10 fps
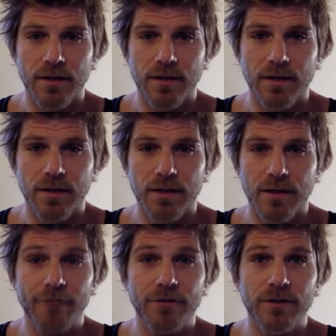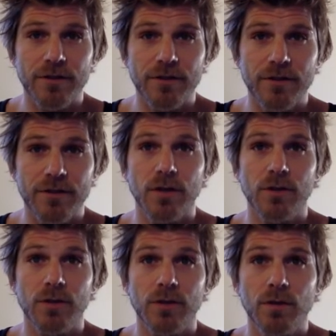your breakfast in
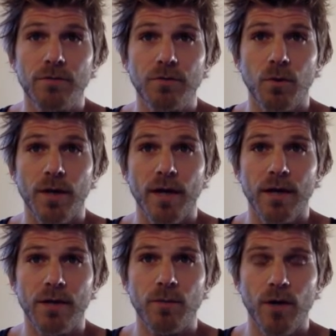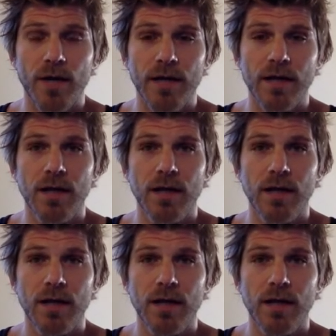two. If you work out in the morning,